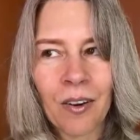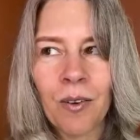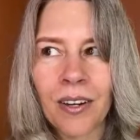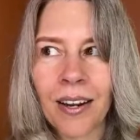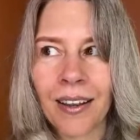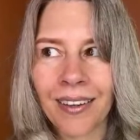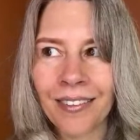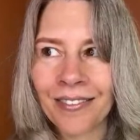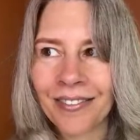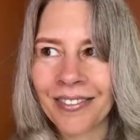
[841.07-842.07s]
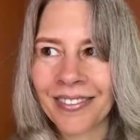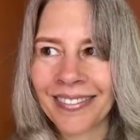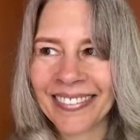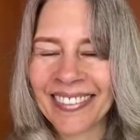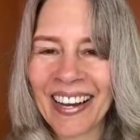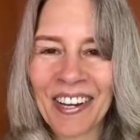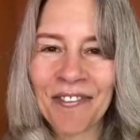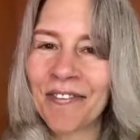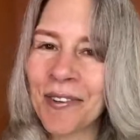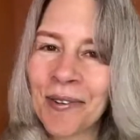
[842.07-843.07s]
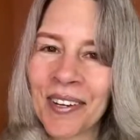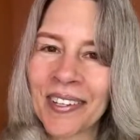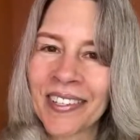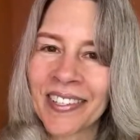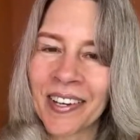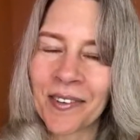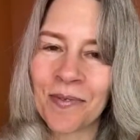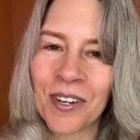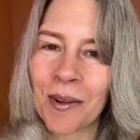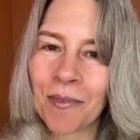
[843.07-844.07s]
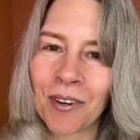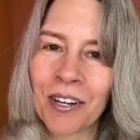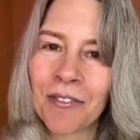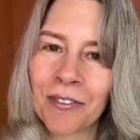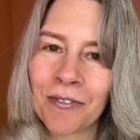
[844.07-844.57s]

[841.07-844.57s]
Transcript: What if I focus on what I'm grateful